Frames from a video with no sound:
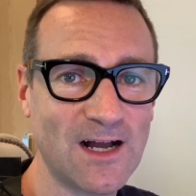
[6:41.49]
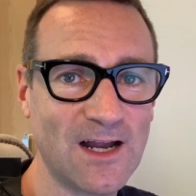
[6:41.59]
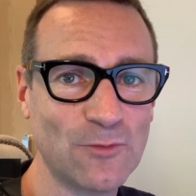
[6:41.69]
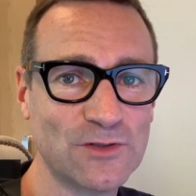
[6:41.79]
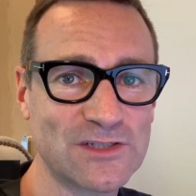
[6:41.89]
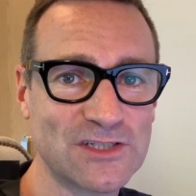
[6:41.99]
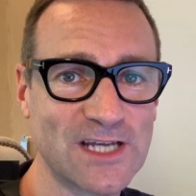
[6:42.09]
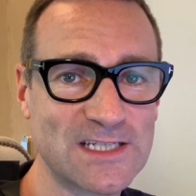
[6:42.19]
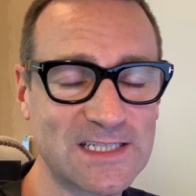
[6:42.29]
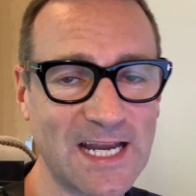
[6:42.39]
I would
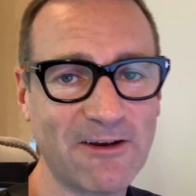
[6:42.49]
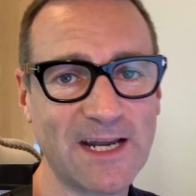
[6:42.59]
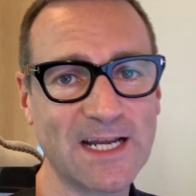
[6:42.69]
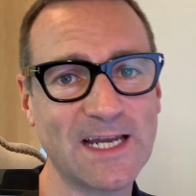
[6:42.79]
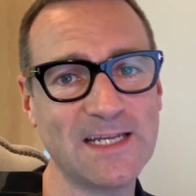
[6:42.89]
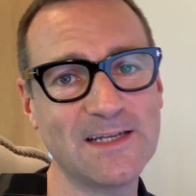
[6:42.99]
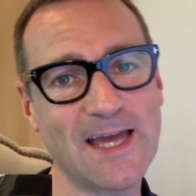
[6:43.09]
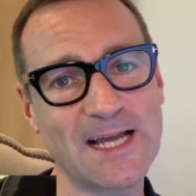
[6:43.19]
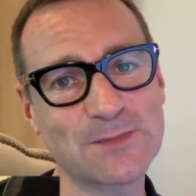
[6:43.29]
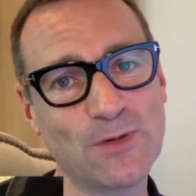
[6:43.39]
suggest carrying a
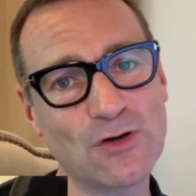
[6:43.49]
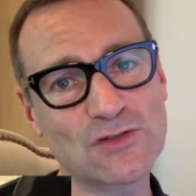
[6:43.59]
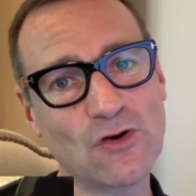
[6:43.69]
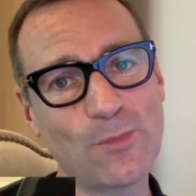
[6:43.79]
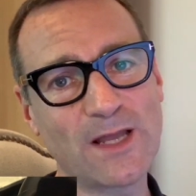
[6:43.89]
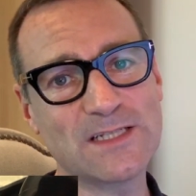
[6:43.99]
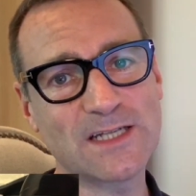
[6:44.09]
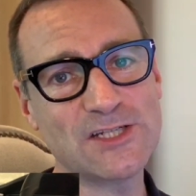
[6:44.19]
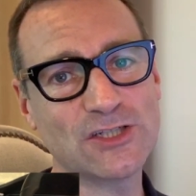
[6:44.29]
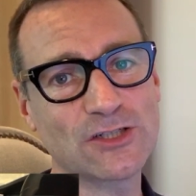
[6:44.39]
Xbox or
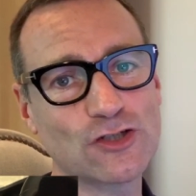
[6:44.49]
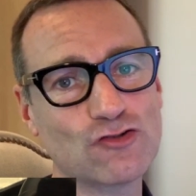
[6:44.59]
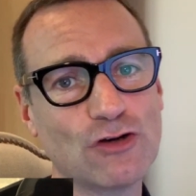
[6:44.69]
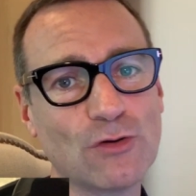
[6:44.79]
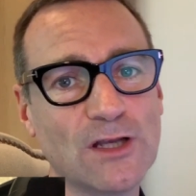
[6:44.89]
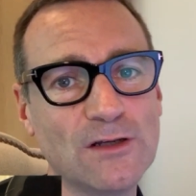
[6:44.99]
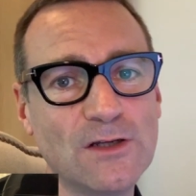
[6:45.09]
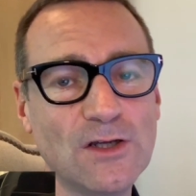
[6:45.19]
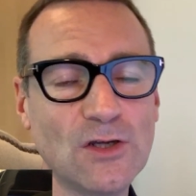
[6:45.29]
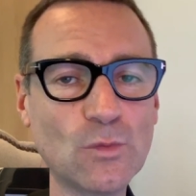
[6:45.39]
PlayStation controller
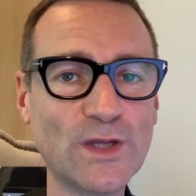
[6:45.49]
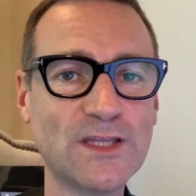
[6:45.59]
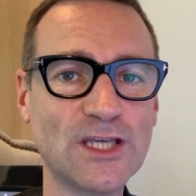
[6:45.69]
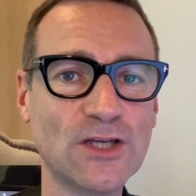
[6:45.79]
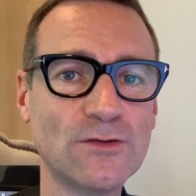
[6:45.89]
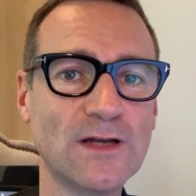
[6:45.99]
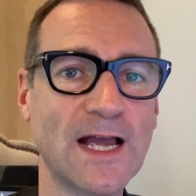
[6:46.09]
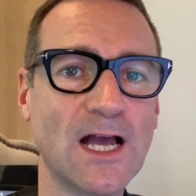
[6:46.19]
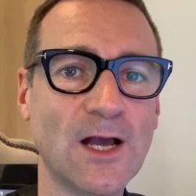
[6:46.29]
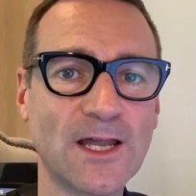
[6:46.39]
with you
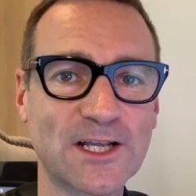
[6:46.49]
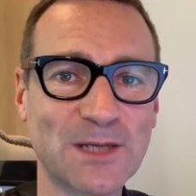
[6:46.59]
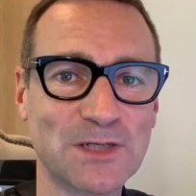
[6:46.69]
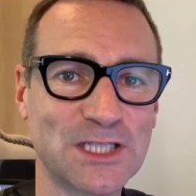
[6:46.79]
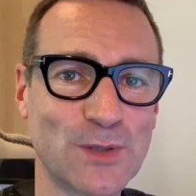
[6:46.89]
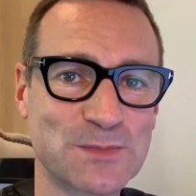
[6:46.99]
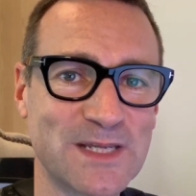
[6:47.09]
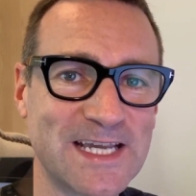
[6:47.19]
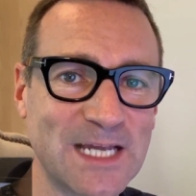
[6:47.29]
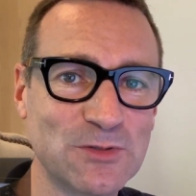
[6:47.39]
and a couple of
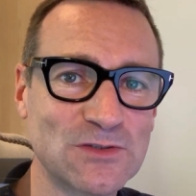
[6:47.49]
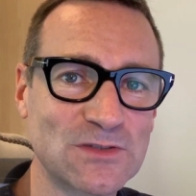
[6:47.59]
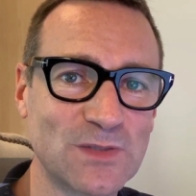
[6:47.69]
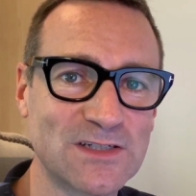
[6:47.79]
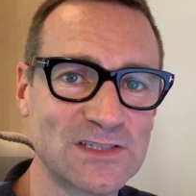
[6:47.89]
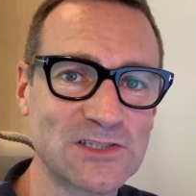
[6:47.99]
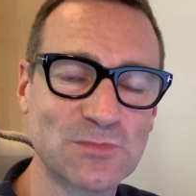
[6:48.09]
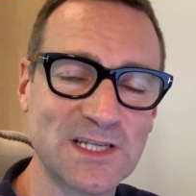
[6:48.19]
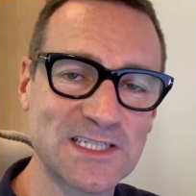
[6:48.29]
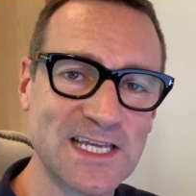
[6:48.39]
USB cables, because it just
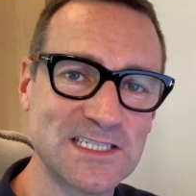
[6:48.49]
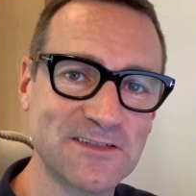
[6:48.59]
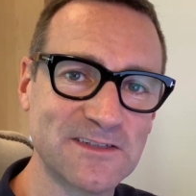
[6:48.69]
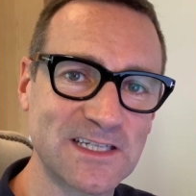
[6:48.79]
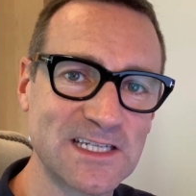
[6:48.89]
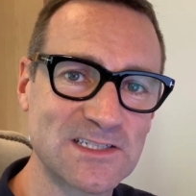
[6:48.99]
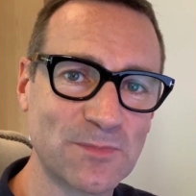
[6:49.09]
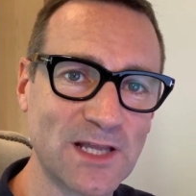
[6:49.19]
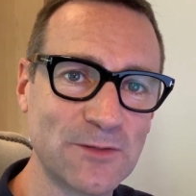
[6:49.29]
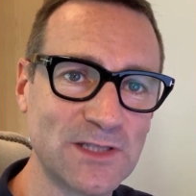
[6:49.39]
makes it easier for the kids to
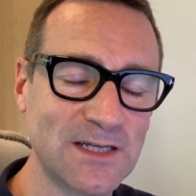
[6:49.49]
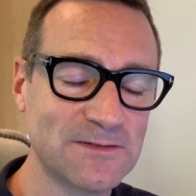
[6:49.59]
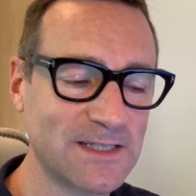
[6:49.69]
play with it.